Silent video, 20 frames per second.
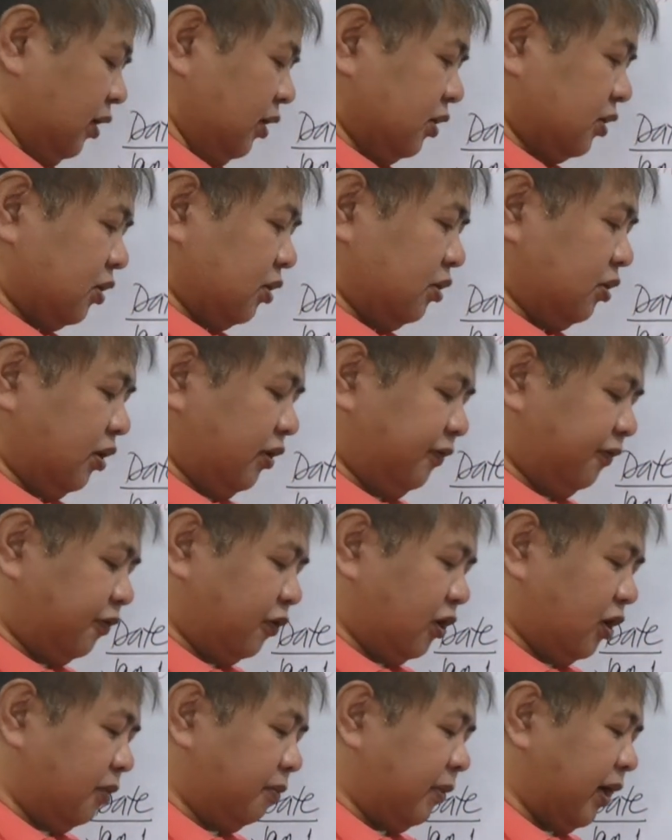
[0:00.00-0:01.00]
So
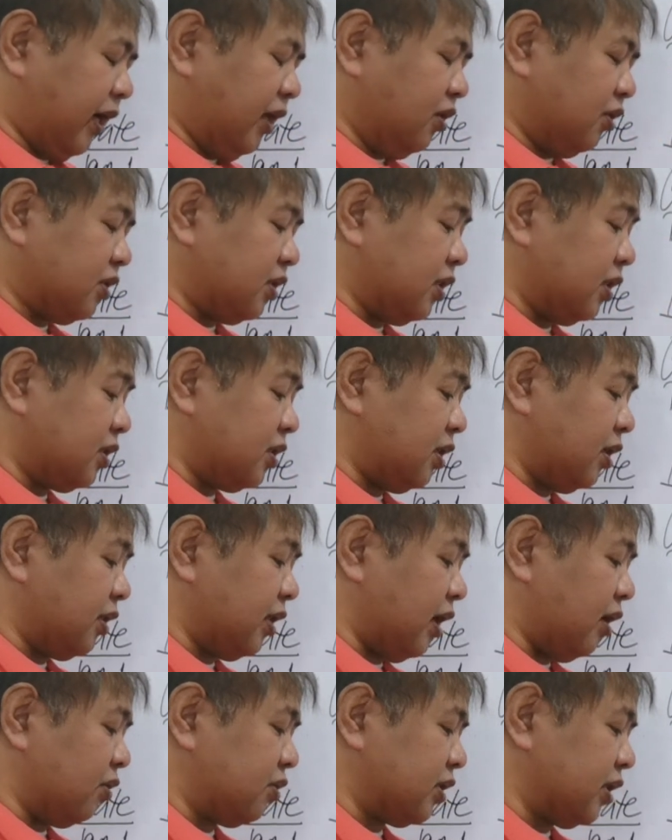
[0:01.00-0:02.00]
therefore, minus
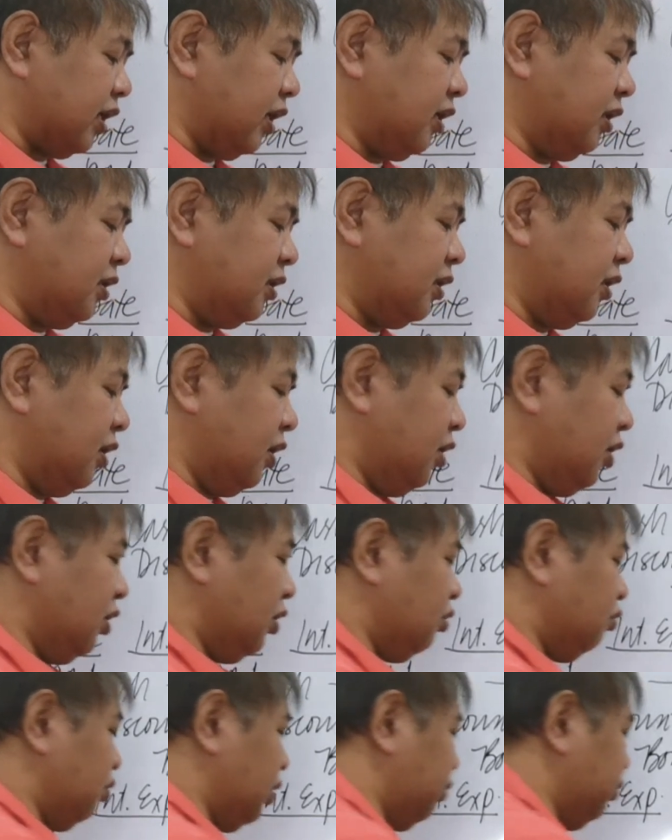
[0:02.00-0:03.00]
60,000,
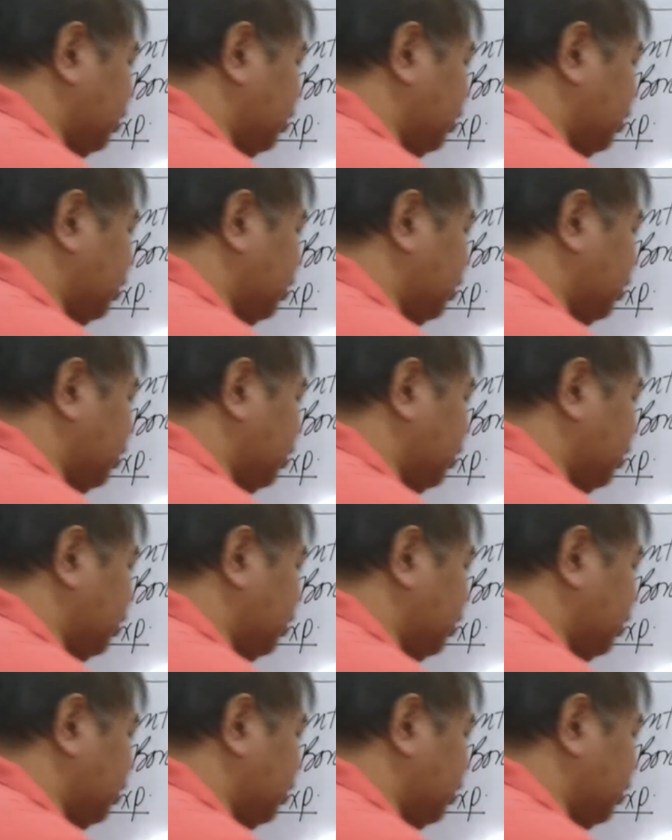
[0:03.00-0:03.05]
we